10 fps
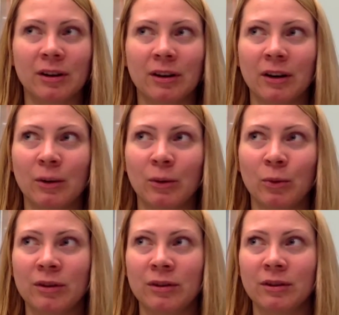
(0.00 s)
with
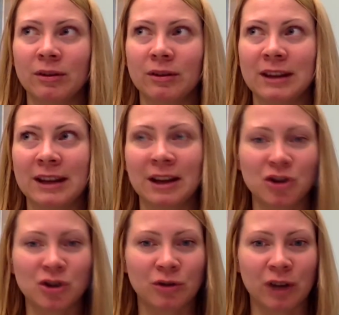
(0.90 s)
the young
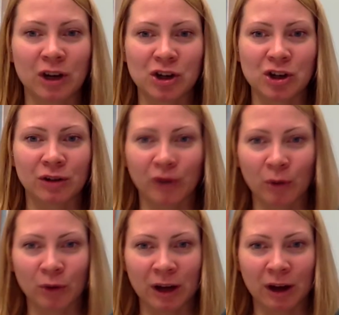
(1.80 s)
generation
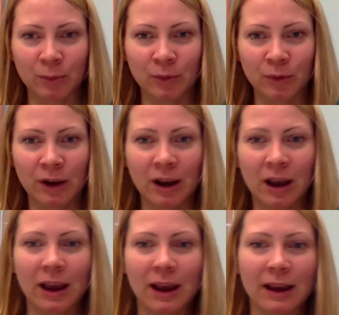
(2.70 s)
growing up
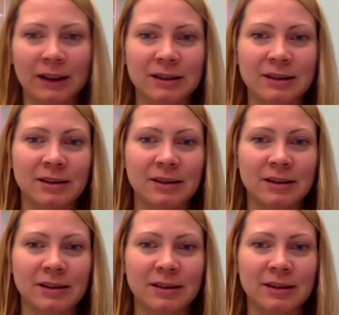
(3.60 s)
and